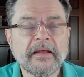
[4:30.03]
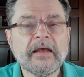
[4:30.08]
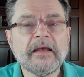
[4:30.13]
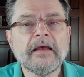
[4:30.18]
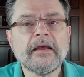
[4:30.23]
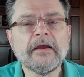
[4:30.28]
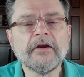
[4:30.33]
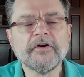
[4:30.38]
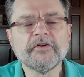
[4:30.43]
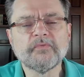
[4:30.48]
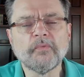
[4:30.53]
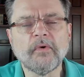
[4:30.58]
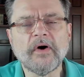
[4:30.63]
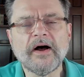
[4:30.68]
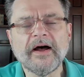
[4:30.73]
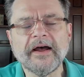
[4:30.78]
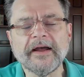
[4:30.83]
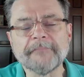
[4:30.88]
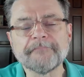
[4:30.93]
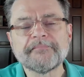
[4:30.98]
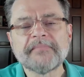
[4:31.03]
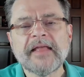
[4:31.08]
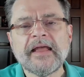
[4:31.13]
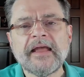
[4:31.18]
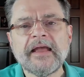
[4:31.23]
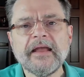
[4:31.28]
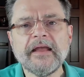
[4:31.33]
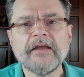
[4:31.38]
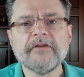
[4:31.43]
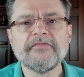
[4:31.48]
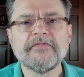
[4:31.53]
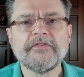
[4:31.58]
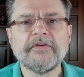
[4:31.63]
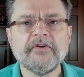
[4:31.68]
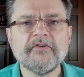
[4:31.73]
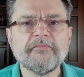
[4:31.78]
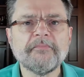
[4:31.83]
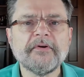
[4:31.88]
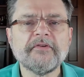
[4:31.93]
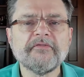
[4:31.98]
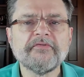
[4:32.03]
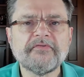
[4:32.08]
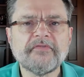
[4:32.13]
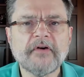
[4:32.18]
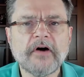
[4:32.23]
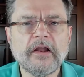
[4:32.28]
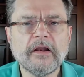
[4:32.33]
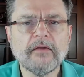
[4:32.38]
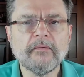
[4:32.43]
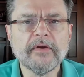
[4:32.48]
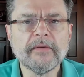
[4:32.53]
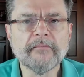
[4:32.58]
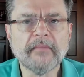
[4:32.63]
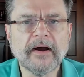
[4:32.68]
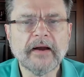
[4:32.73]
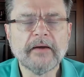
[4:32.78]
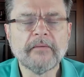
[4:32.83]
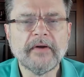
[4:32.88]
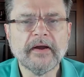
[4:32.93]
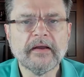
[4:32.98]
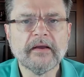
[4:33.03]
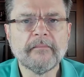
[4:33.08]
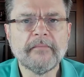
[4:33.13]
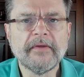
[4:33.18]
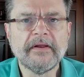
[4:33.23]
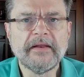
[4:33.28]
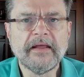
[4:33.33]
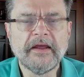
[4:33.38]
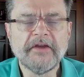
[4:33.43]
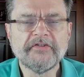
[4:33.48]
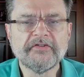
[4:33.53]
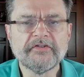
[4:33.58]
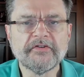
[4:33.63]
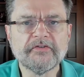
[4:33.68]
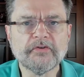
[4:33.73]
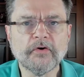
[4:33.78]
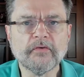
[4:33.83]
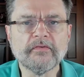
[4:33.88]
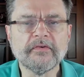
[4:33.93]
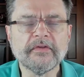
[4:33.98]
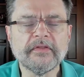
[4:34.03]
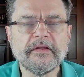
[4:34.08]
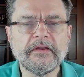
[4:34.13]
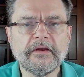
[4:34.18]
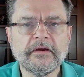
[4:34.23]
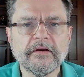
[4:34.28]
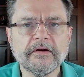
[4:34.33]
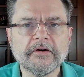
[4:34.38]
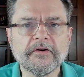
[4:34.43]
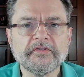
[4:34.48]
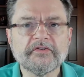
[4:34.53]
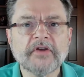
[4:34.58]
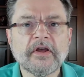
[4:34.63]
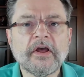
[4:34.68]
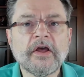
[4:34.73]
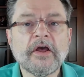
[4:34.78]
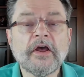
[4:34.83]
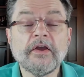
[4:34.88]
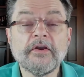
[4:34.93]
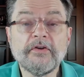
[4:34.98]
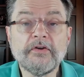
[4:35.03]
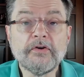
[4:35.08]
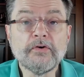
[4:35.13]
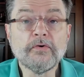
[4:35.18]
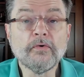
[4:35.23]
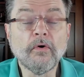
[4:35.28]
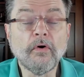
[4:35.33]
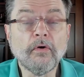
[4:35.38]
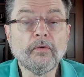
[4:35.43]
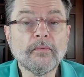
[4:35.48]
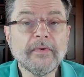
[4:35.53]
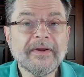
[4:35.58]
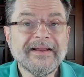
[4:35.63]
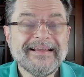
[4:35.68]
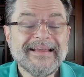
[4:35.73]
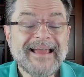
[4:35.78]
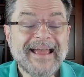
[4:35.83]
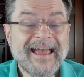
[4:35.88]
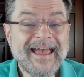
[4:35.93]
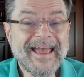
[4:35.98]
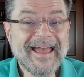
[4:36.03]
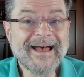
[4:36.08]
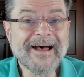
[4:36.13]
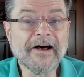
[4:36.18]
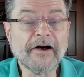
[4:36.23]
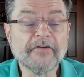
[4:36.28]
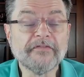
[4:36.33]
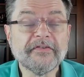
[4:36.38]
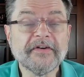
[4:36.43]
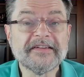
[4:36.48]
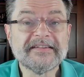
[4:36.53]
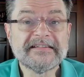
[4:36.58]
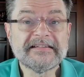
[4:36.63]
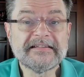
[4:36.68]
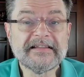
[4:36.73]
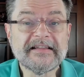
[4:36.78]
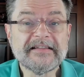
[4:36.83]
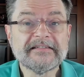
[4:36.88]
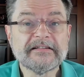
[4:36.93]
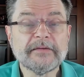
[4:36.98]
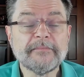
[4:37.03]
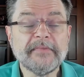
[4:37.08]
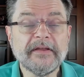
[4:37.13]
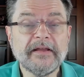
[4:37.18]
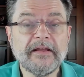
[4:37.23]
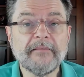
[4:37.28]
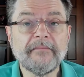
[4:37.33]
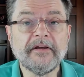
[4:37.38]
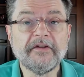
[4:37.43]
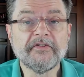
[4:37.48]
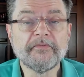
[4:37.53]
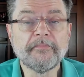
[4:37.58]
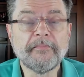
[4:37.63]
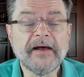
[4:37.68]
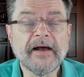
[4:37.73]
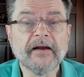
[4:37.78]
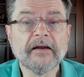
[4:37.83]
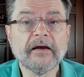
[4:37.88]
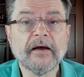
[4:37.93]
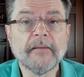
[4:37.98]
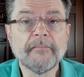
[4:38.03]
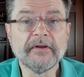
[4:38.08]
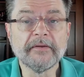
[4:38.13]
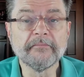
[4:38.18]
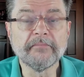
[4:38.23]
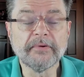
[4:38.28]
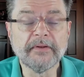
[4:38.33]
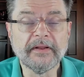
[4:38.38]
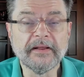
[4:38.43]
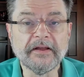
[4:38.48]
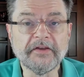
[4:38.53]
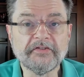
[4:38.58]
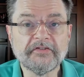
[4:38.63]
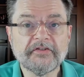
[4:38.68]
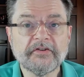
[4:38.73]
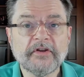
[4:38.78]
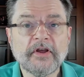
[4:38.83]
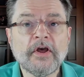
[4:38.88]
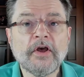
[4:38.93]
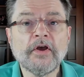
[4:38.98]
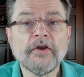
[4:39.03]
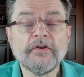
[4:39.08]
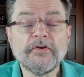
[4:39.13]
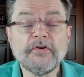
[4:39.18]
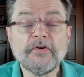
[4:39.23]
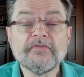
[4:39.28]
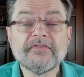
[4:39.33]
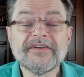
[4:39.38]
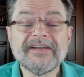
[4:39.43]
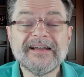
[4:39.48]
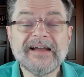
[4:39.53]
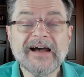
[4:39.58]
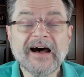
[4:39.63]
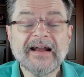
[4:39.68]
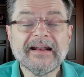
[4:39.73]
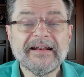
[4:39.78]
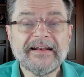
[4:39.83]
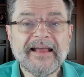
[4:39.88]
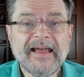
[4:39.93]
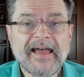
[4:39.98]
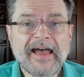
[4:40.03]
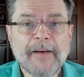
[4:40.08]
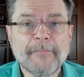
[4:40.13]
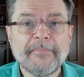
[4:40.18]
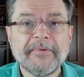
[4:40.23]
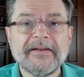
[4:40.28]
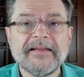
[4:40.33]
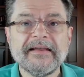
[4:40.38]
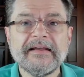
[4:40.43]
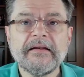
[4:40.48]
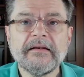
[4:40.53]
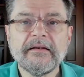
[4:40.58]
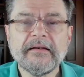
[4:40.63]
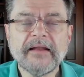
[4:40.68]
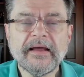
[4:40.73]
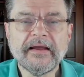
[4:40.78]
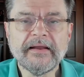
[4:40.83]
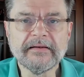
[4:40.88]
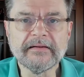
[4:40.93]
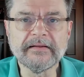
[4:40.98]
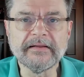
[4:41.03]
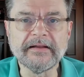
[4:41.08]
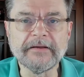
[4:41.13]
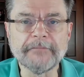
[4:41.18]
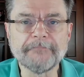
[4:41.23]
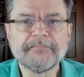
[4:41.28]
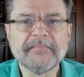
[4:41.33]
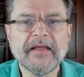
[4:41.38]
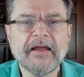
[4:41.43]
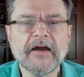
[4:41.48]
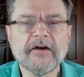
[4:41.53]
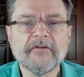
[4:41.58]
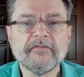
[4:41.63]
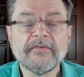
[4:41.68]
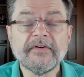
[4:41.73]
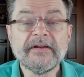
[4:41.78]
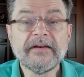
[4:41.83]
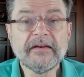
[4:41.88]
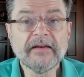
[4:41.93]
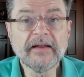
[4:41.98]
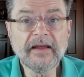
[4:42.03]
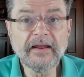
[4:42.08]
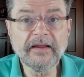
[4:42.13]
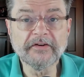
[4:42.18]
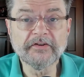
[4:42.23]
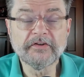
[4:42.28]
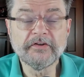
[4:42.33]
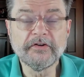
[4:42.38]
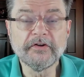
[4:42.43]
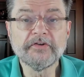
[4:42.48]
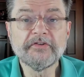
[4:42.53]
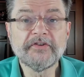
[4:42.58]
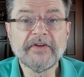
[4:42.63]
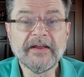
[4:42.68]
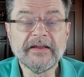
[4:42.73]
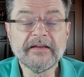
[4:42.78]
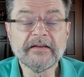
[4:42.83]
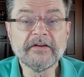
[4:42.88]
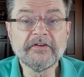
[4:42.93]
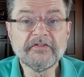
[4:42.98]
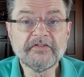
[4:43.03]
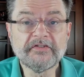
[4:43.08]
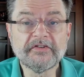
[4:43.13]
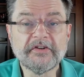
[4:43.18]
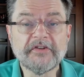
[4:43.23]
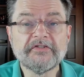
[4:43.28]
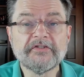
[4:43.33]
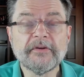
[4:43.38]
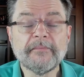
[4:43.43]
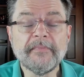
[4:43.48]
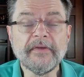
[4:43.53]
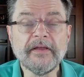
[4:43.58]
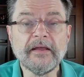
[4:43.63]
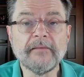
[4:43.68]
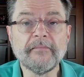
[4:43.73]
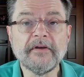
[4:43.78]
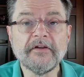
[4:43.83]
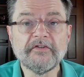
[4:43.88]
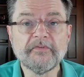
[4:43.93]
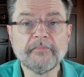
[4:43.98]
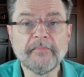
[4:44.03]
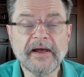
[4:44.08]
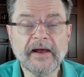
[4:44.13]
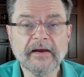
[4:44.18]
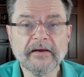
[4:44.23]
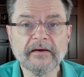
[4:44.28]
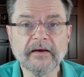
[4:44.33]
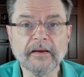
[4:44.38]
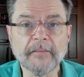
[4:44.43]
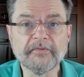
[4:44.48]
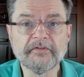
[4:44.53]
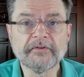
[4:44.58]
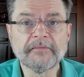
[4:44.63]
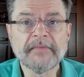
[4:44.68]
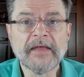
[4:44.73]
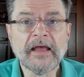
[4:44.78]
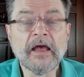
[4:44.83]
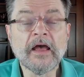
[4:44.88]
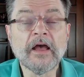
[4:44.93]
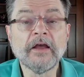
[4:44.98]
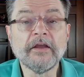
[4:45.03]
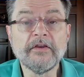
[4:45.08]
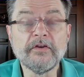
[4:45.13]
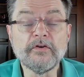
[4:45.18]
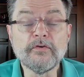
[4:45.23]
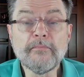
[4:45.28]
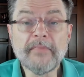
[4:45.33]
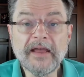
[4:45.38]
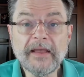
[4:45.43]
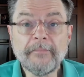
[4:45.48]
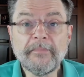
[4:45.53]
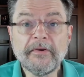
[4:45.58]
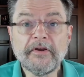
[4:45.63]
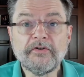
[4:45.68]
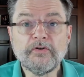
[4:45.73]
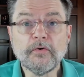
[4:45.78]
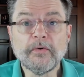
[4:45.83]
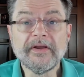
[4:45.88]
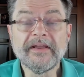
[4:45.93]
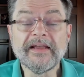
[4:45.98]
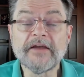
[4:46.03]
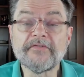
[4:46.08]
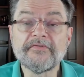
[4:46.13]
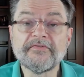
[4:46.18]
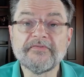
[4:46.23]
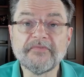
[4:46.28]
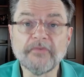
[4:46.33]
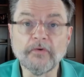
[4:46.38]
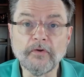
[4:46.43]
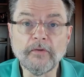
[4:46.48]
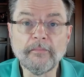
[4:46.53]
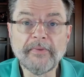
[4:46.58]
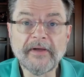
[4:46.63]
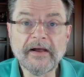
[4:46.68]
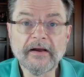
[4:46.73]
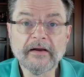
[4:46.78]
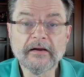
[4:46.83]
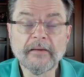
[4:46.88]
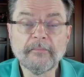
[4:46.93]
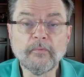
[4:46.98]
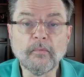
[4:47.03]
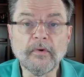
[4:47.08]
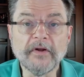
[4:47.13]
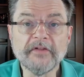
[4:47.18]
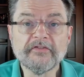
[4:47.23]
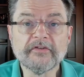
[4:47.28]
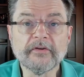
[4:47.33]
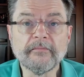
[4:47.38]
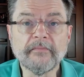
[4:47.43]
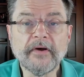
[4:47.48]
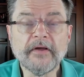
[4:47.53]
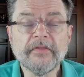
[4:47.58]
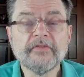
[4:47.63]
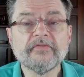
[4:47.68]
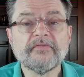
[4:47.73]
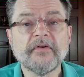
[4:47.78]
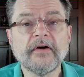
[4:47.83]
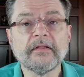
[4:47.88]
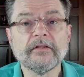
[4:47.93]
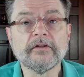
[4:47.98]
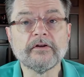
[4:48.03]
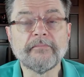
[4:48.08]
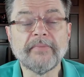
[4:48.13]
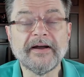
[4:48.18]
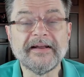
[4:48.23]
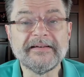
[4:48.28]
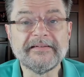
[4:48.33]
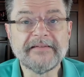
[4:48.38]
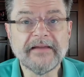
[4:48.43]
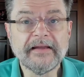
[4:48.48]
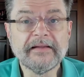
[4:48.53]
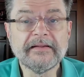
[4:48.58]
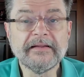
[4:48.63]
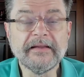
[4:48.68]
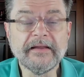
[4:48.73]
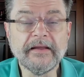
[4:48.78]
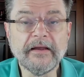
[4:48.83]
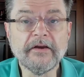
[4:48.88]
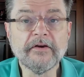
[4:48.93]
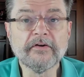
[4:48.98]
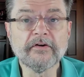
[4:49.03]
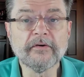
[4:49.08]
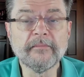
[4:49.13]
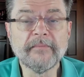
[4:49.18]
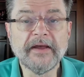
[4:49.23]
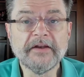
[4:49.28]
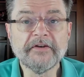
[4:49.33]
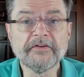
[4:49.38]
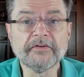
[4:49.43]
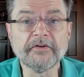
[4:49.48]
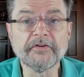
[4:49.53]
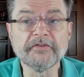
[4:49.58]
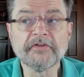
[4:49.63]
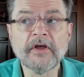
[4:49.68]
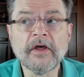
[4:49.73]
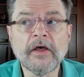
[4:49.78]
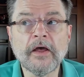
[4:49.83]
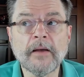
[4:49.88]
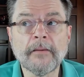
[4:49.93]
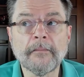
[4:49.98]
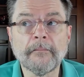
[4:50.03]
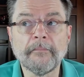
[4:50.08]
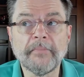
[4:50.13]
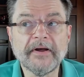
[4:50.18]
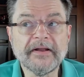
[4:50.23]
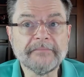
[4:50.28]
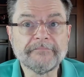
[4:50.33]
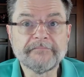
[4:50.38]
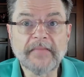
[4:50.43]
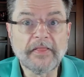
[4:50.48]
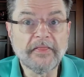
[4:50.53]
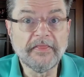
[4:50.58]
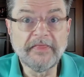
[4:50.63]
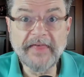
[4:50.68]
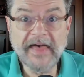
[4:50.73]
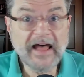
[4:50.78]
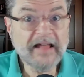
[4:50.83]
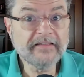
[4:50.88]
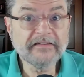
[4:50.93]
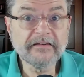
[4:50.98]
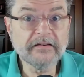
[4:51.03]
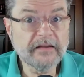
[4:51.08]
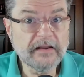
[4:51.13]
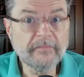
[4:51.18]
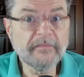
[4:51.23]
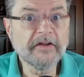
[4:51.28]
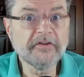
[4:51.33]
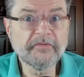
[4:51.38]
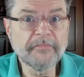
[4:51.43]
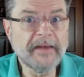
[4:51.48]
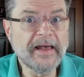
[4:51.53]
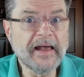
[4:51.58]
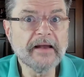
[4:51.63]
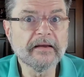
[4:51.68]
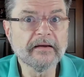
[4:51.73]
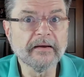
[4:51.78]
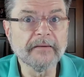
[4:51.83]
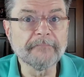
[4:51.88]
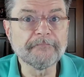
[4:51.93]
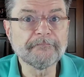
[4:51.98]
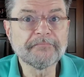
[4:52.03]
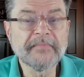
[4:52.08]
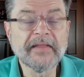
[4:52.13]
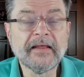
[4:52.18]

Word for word: Here's why. If you've been following my recommendations over the years, you already have a system image backup in place. You've got it happening nightly. Every night, you're taking system image backups. You may be doing a full backup once a month, followed by daily incrementals, but that's an image backup.